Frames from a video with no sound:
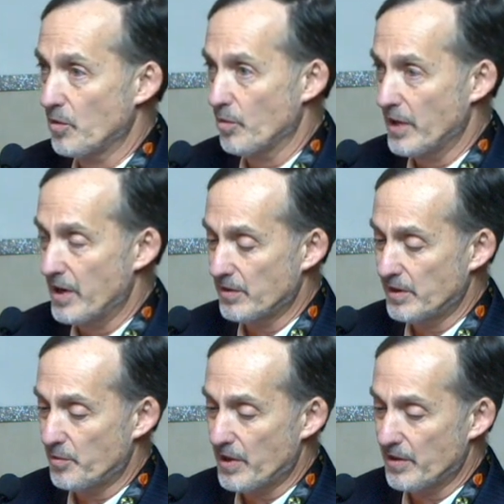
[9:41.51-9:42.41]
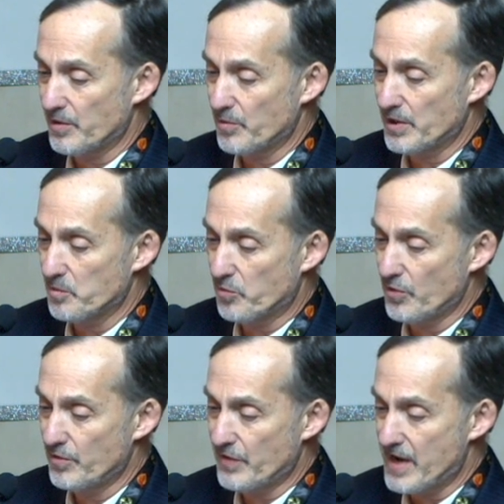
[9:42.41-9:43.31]
rarely really
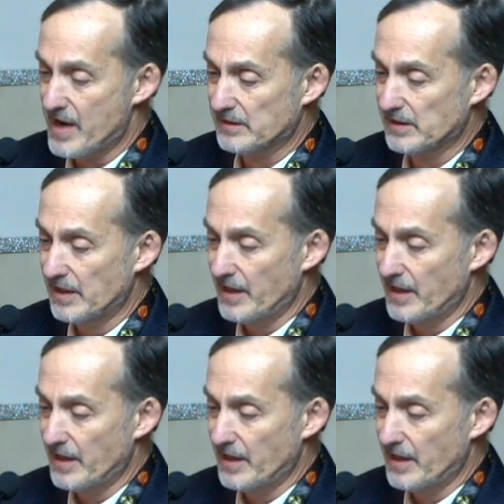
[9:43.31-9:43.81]
prove that,